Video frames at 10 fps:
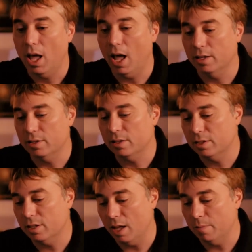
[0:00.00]
and
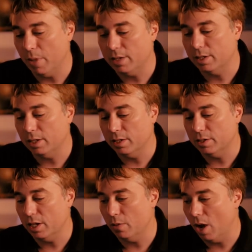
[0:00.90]
basically
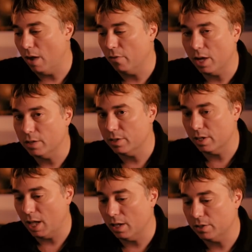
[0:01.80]
seeing where everyone else in
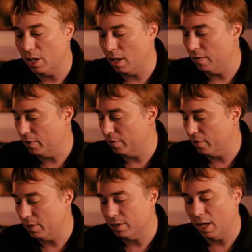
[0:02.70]
the galaxy, and if it
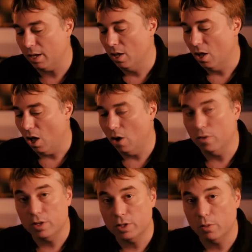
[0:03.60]
feels like,
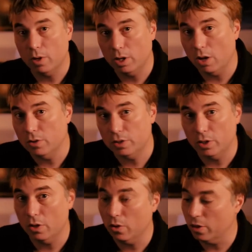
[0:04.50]
oh, there's someone close
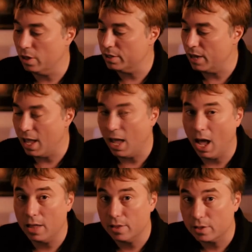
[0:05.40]
to you or there's an
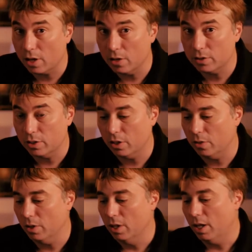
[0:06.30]
AI that's close to you,